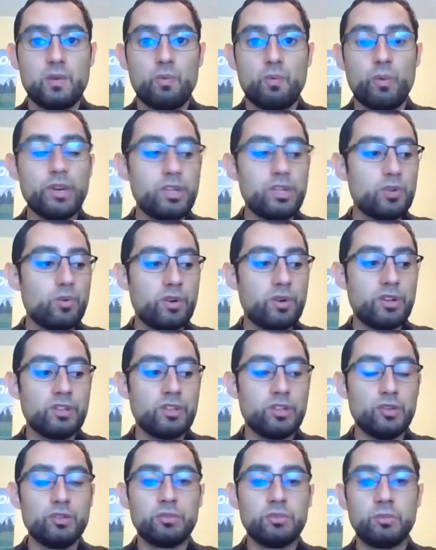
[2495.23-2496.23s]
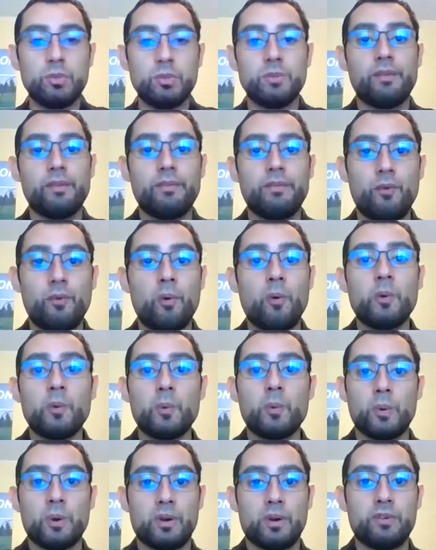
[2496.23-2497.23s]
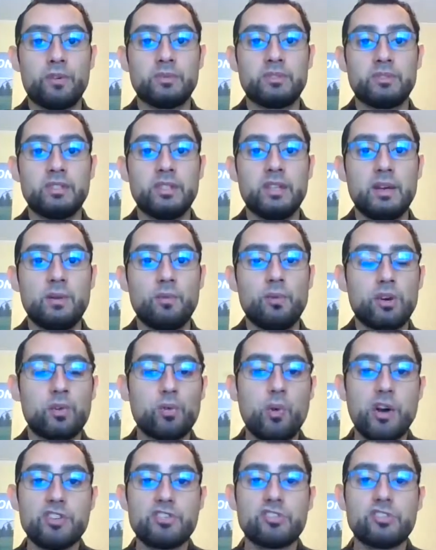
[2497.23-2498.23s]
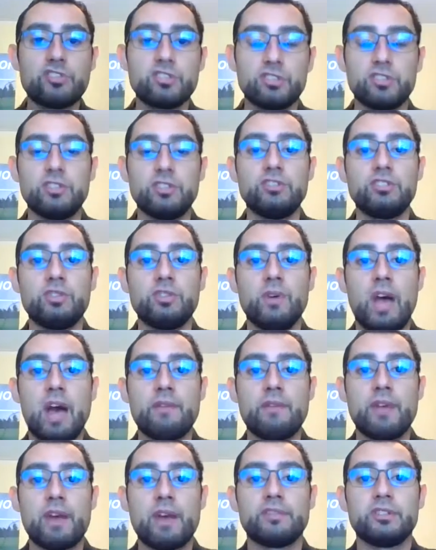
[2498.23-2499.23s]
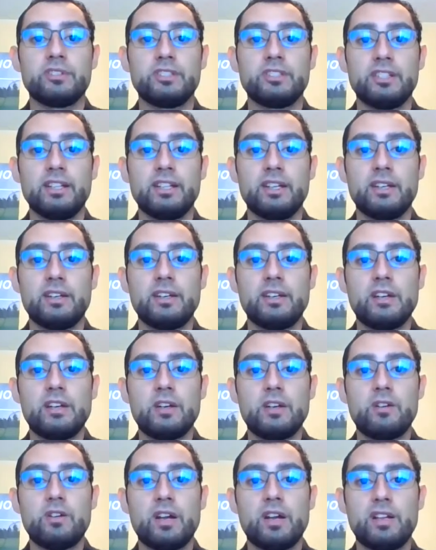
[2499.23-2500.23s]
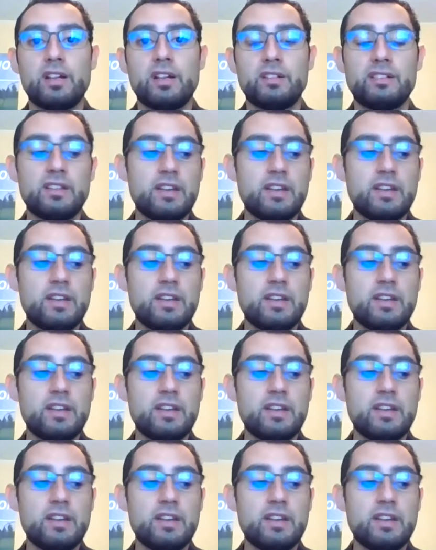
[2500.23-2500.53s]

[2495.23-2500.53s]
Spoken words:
What do you want to use moving forward from today? What questions do you still have after today, right?